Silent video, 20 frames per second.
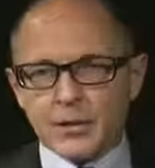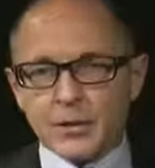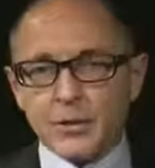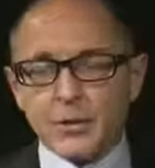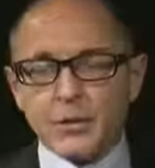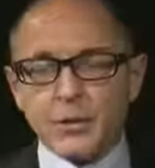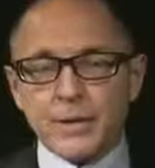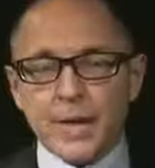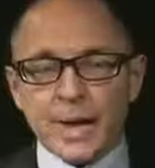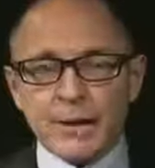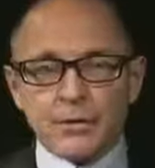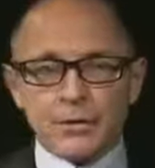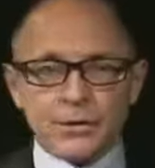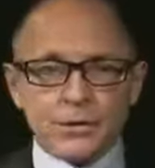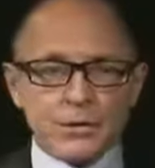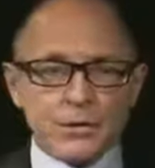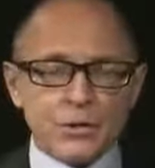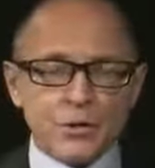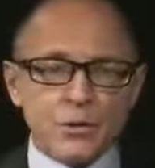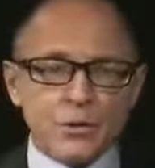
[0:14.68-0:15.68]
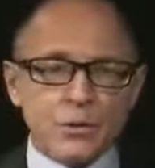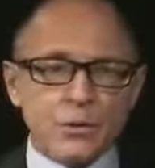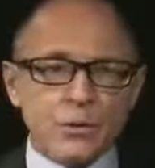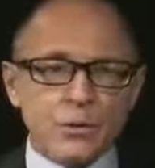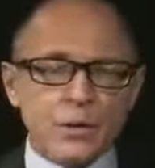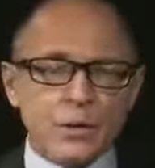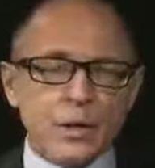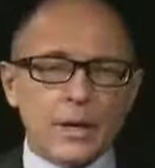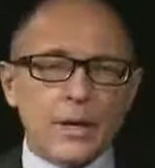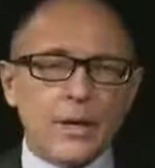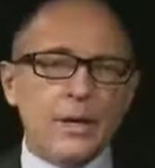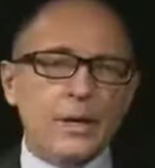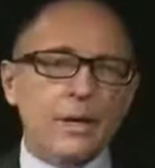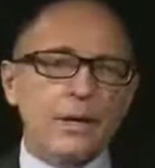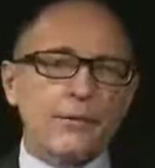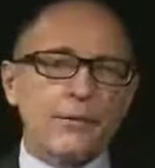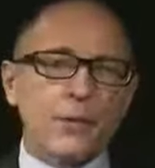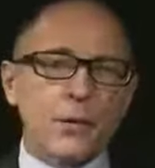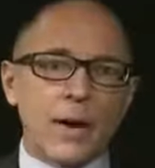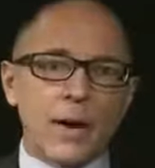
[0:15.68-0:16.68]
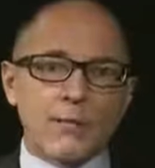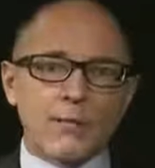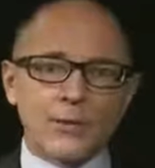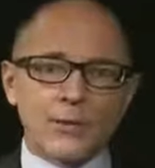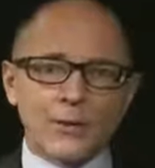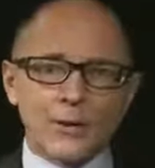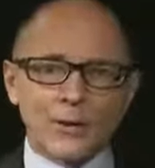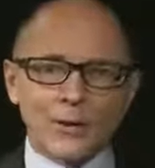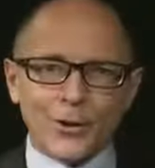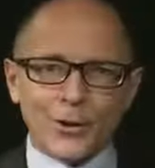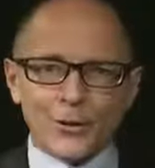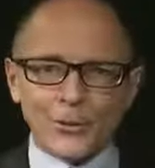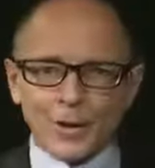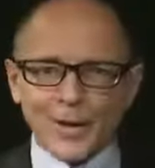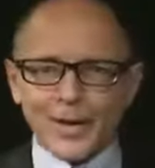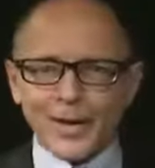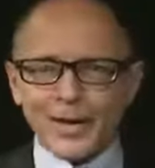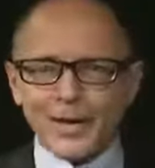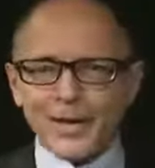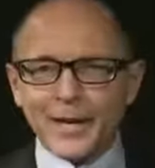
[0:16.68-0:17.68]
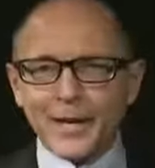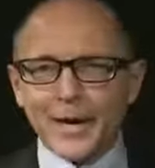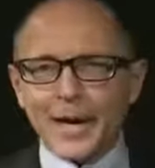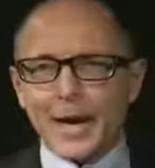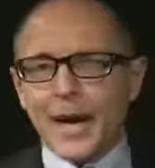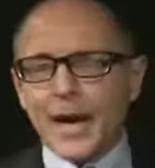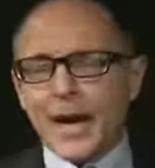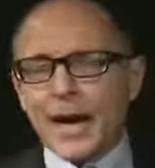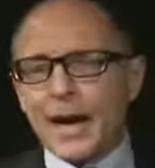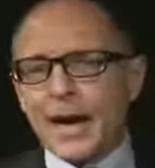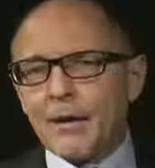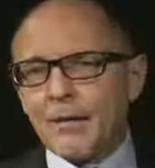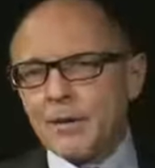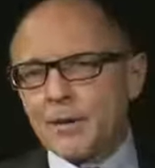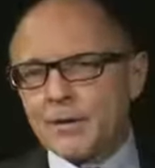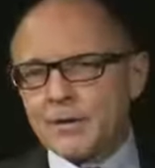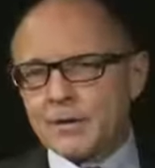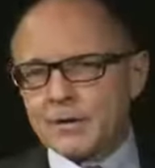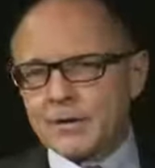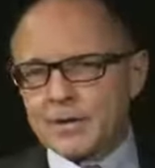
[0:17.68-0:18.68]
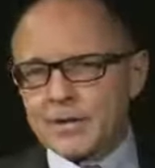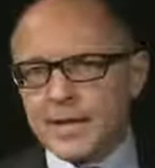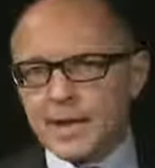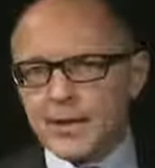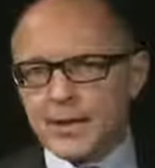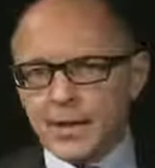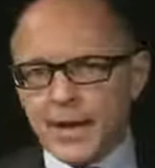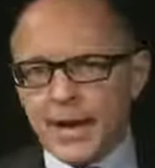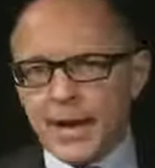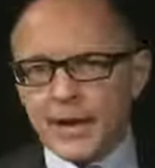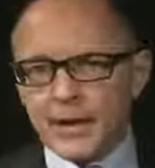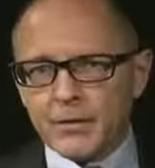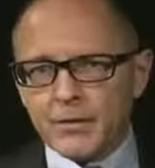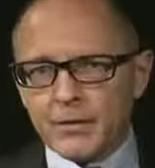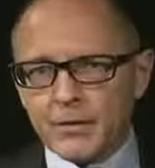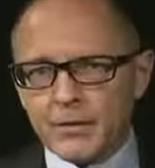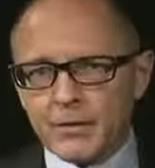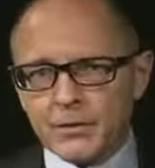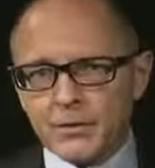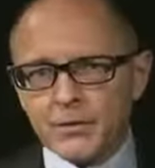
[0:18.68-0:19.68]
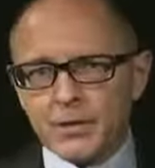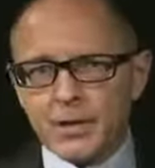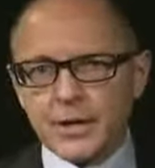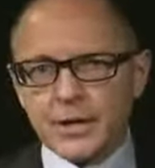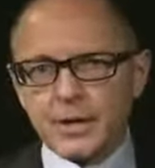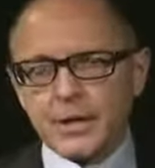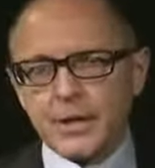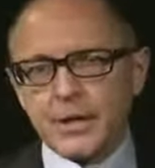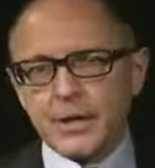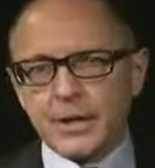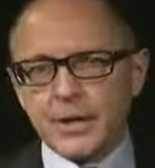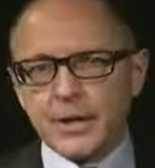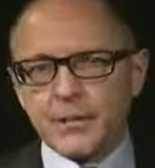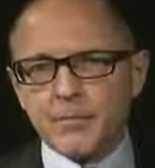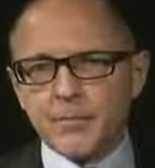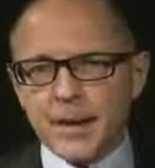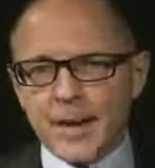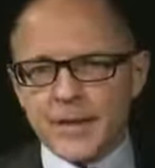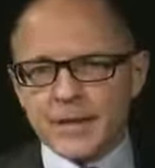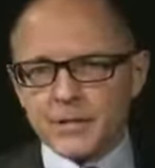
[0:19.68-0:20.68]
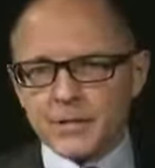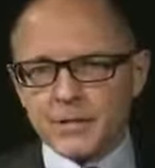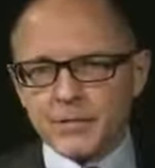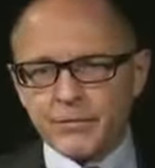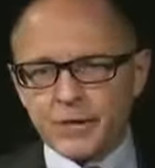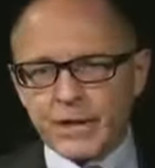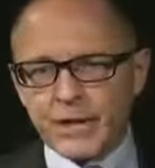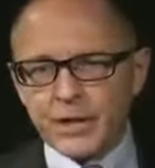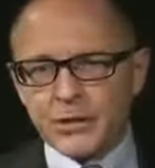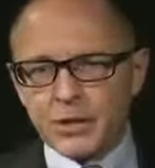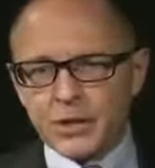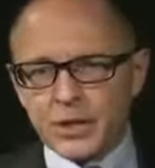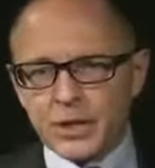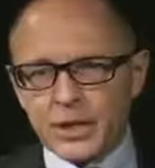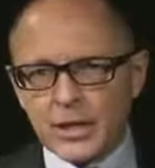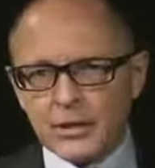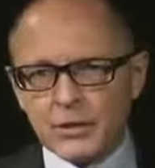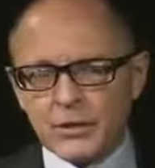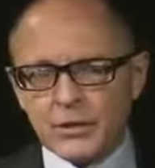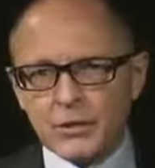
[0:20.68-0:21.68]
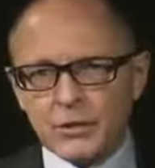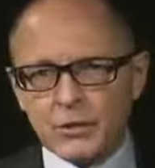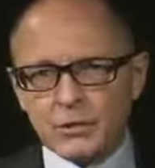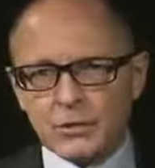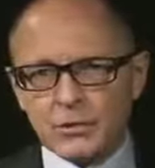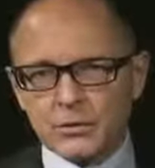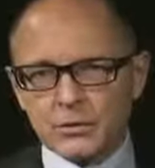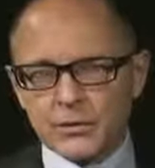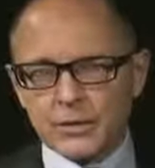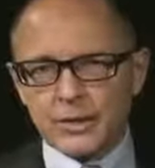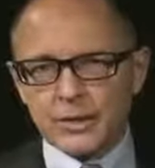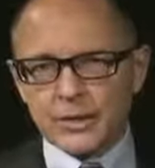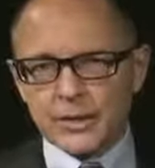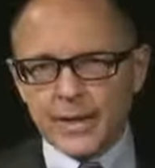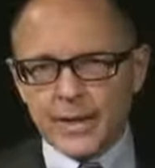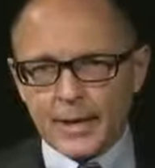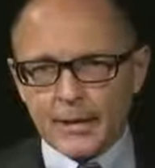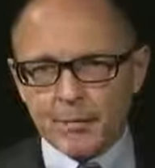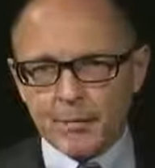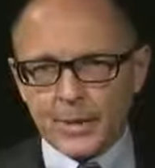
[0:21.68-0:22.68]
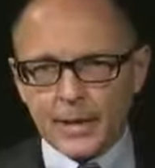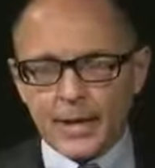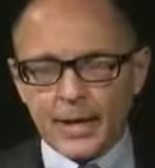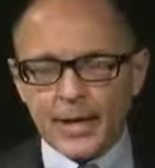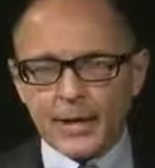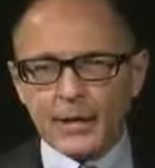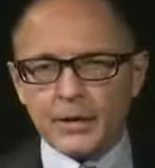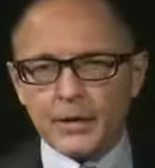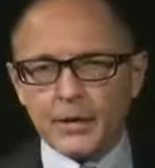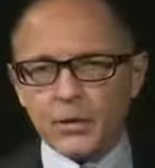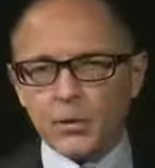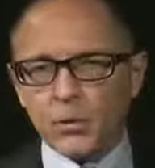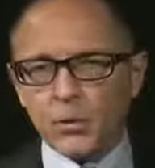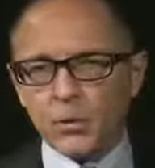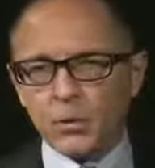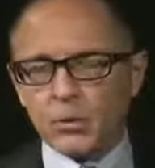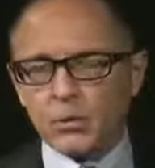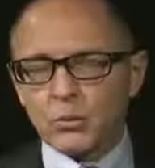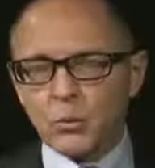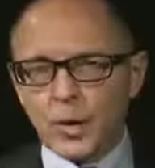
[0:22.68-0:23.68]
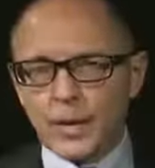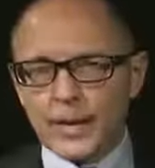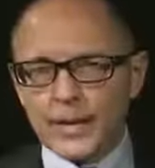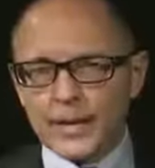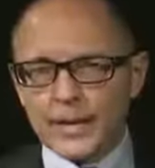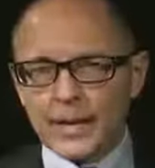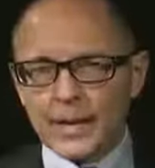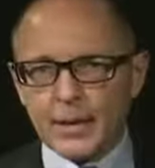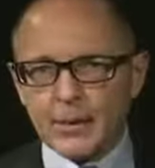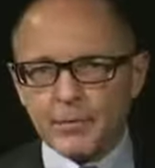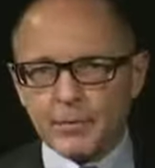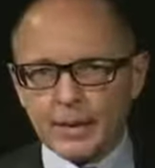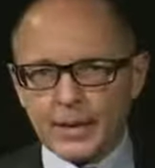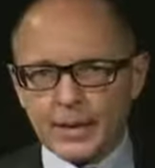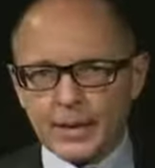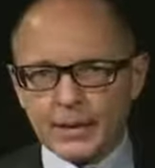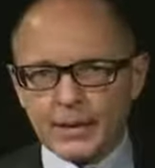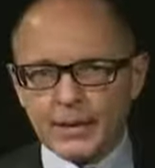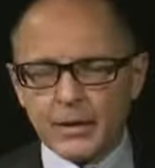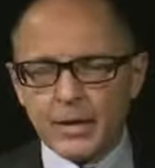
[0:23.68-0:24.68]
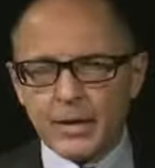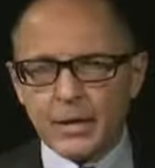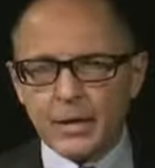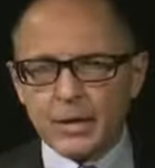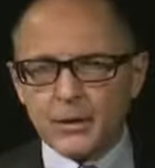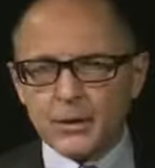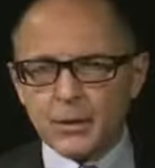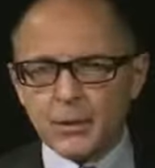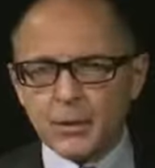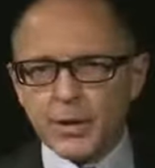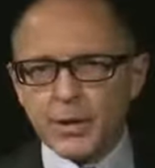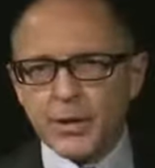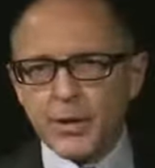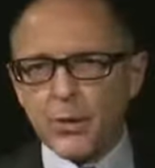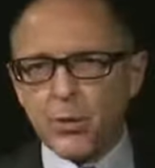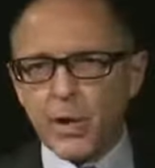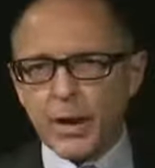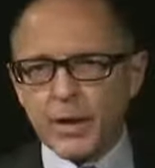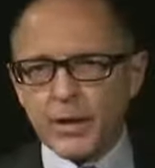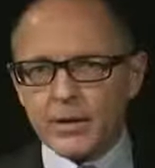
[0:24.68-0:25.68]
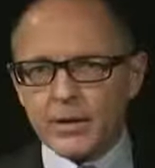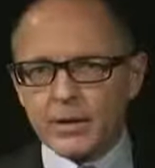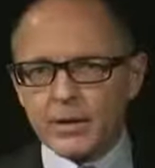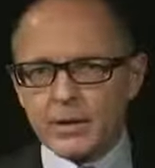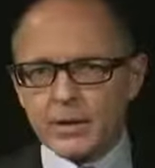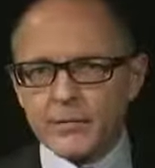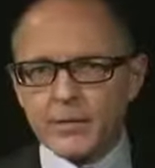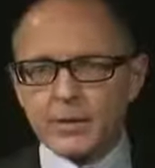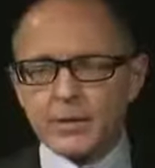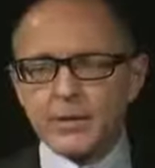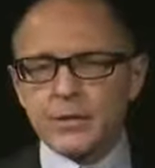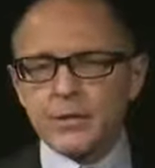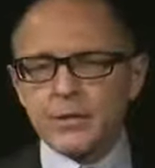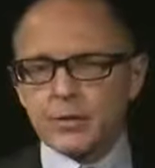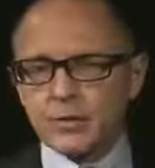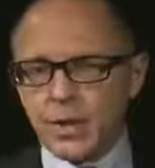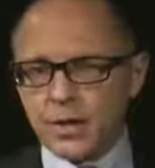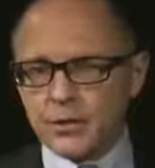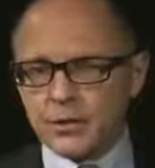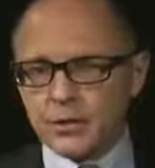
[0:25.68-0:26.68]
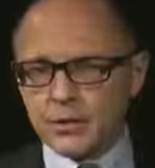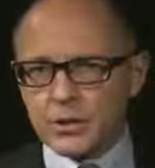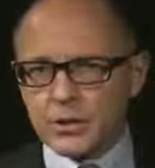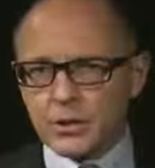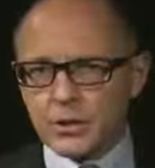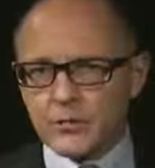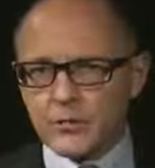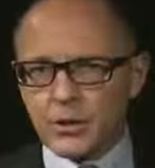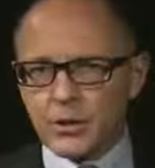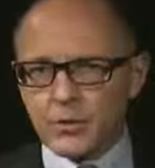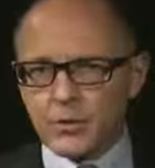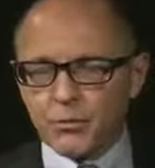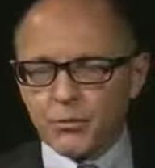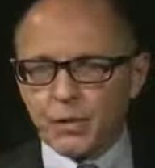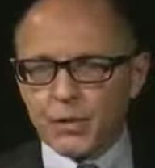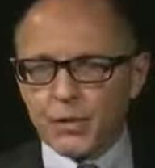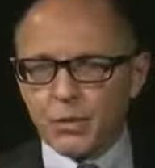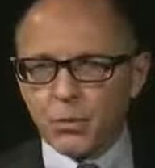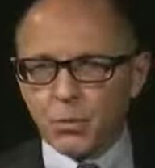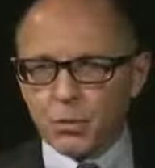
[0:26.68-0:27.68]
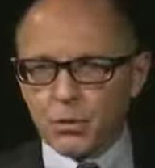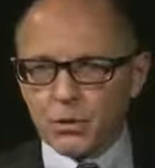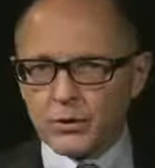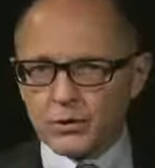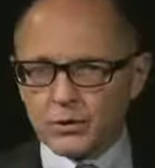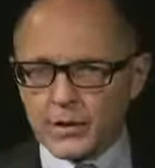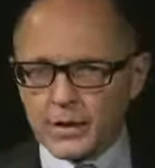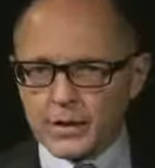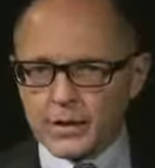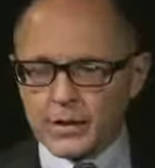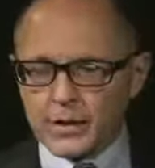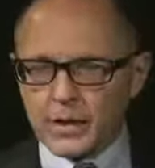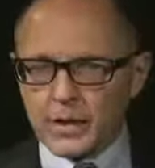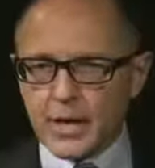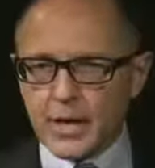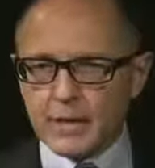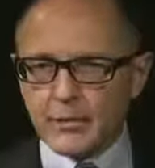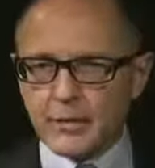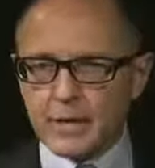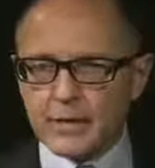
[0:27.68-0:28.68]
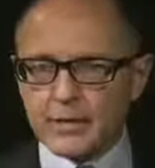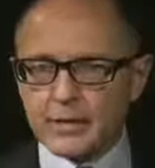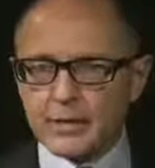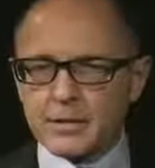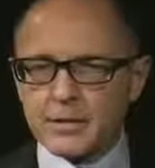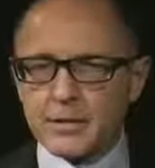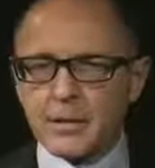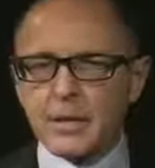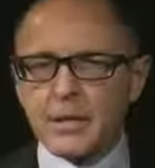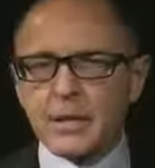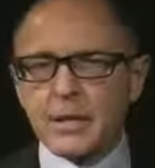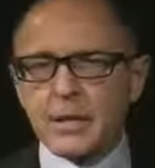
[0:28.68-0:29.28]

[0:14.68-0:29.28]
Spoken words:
to announce to you, if you haven't heard already, our 10th anniversary massive educational campaign, a worldwide campaign to bring the awareness of the destruction of the three World Trade Center high-rises,